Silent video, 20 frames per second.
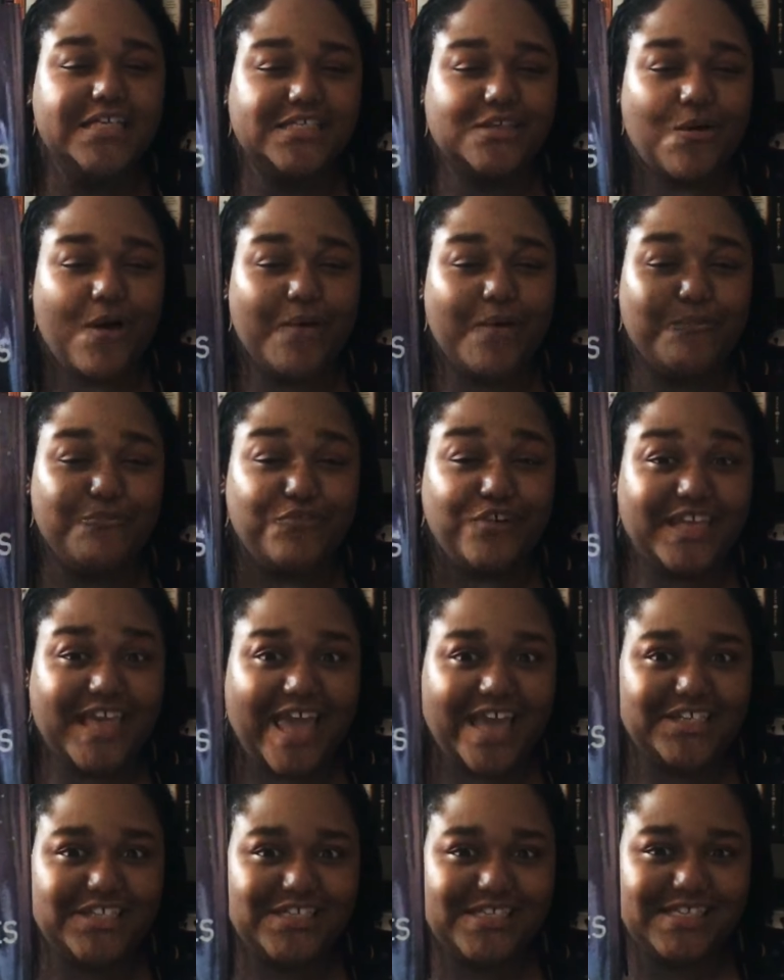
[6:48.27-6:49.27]
So I'm
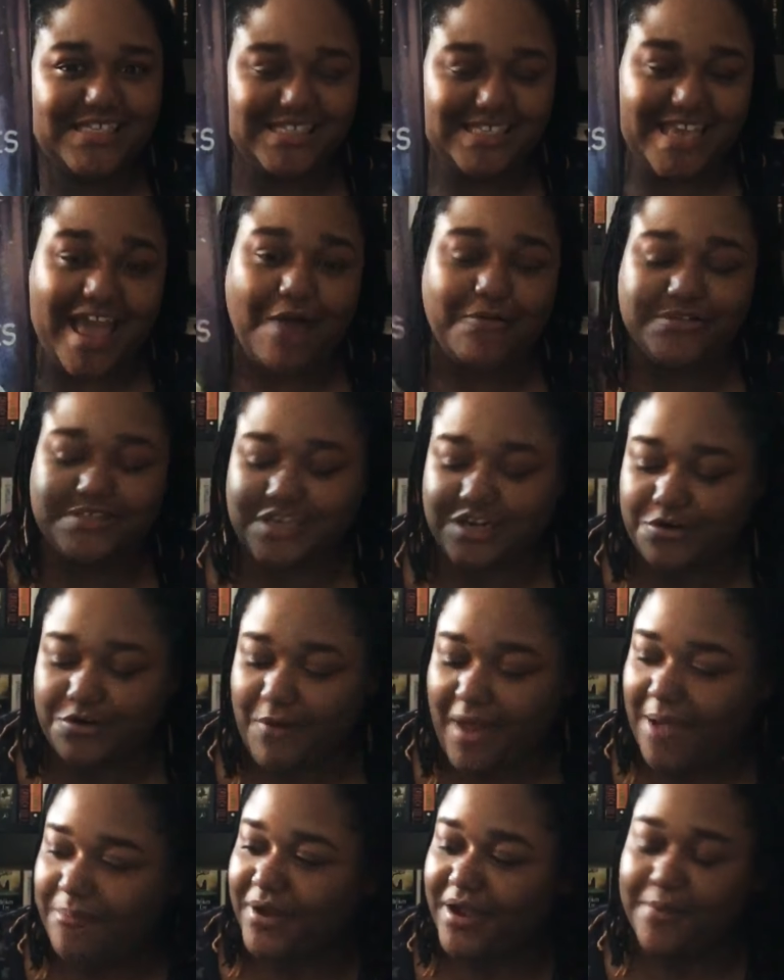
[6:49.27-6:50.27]
really anxious to see how it's going to
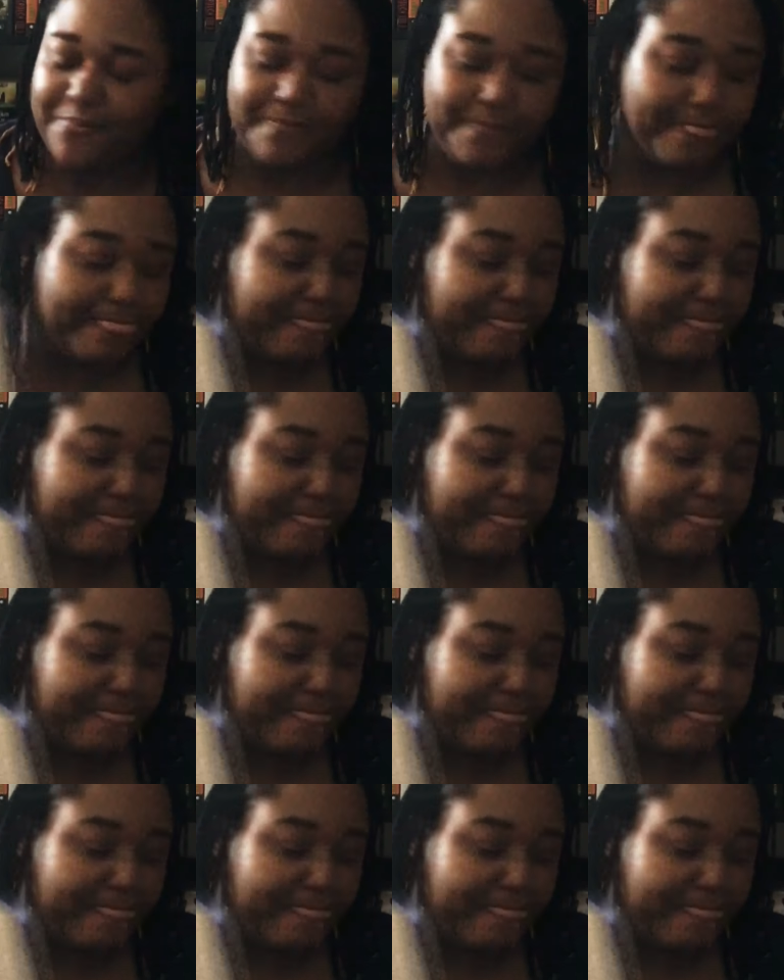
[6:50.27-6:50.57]
wrap up.